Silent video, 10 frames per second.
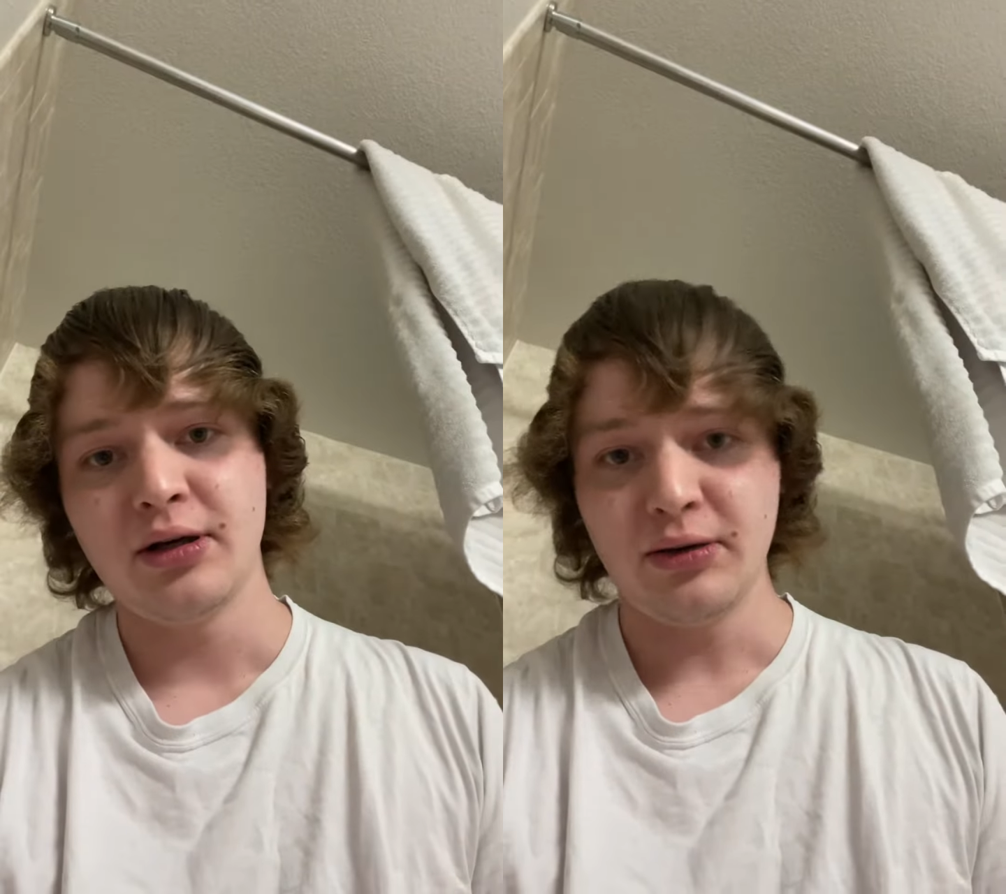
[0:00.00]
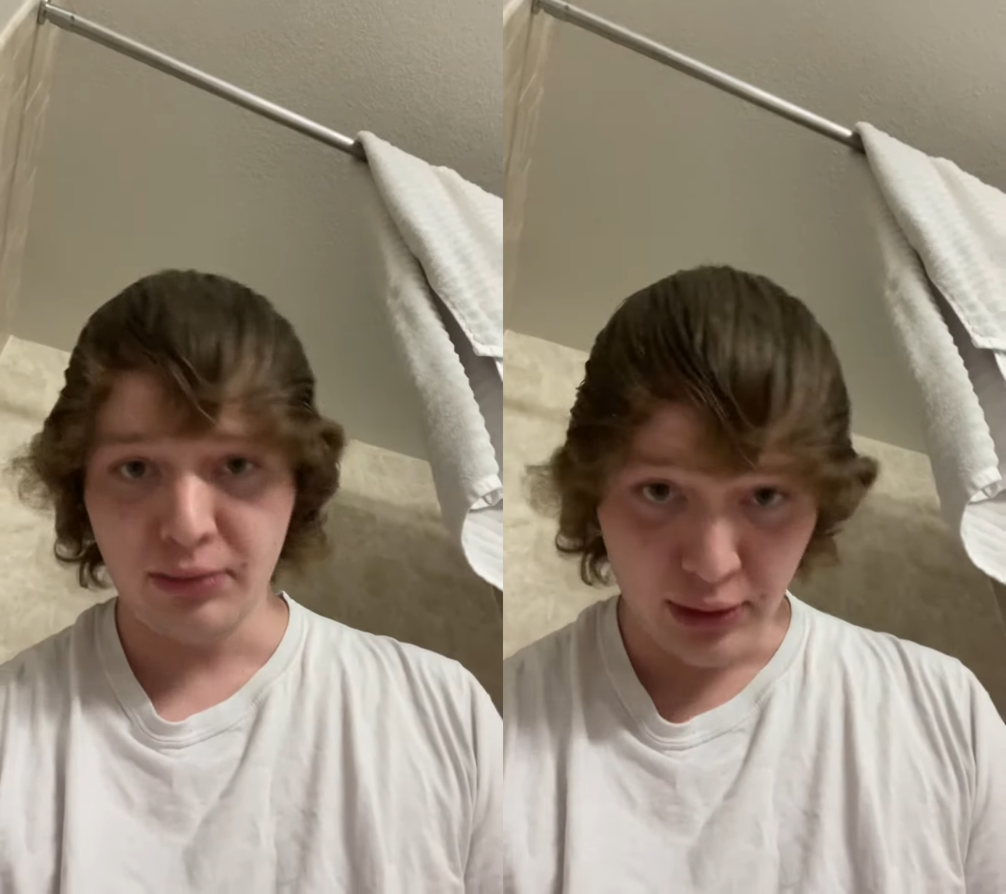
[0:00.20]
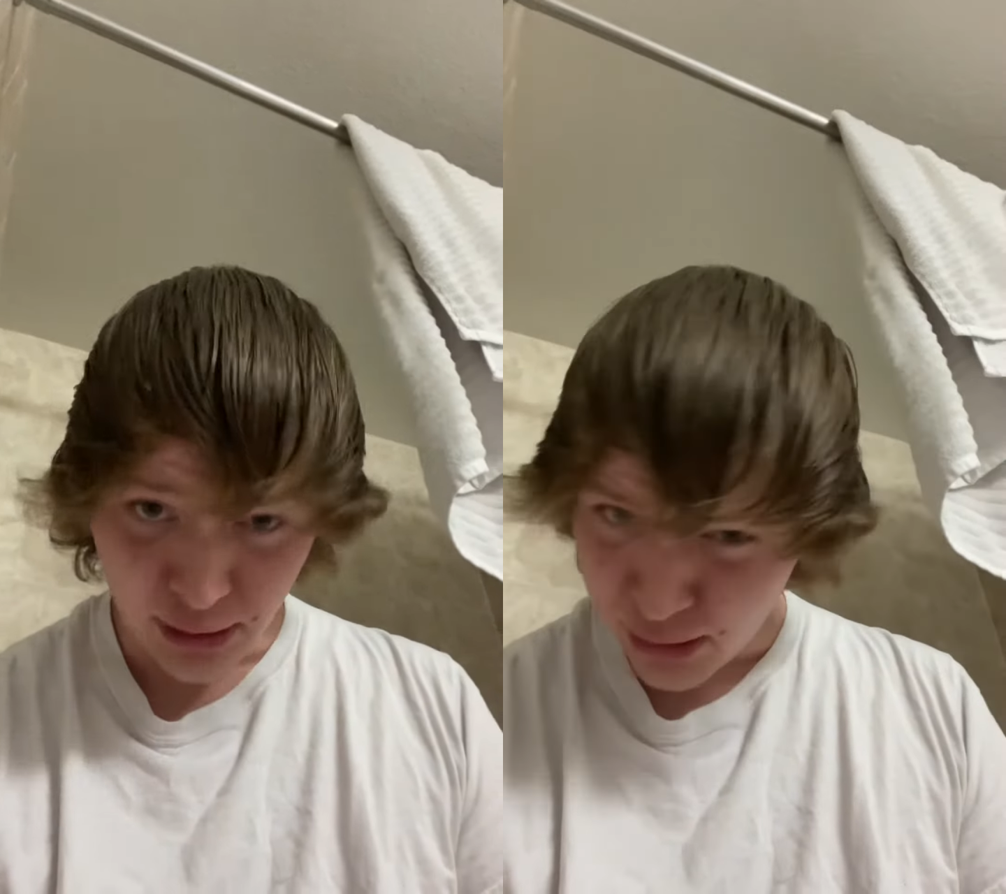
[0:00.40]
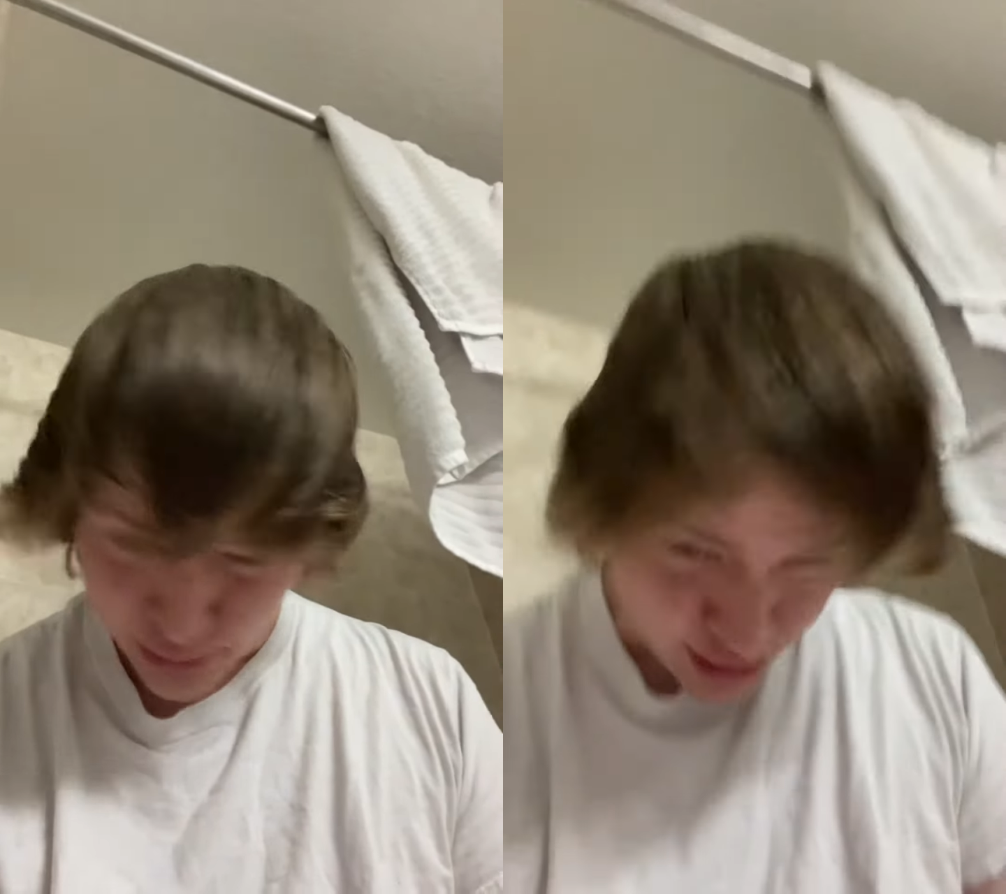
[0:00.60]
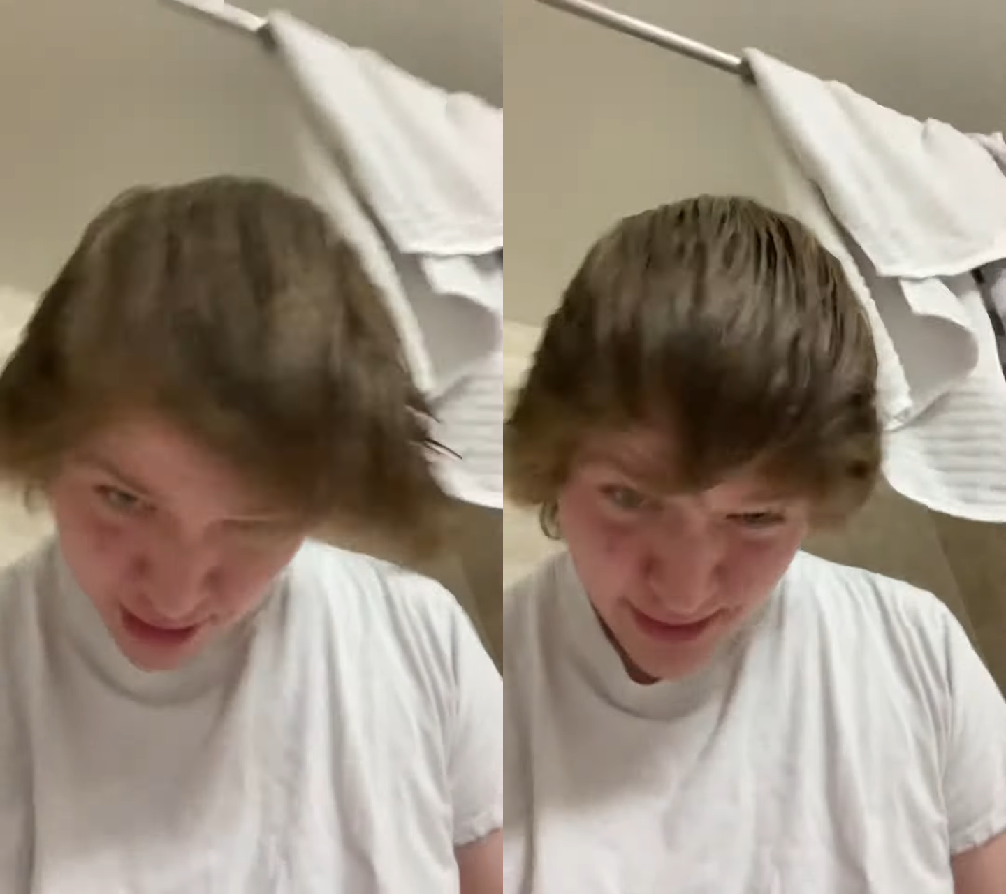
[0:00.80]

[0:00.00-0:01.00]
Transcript: we are